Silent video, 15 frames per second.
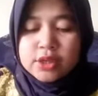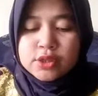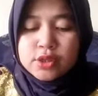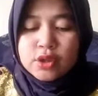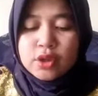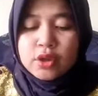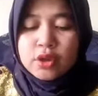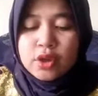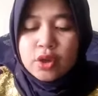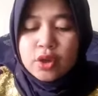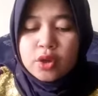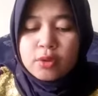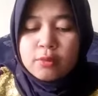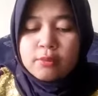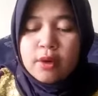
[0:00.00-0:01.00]
So
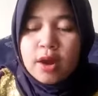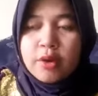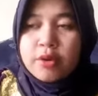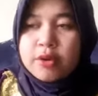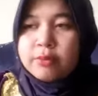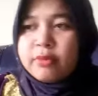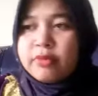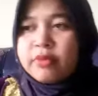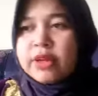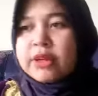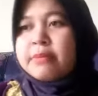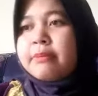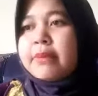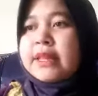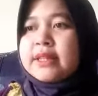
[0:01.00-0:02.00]
our
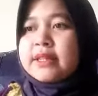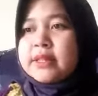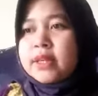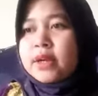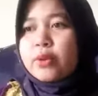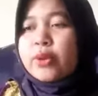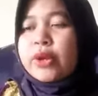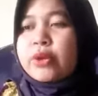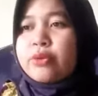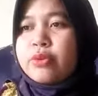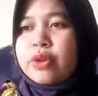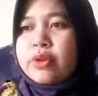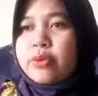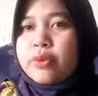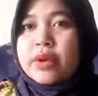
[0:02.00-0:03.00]
movement means
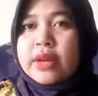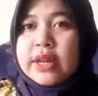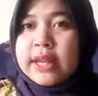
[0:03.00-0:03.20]
when we,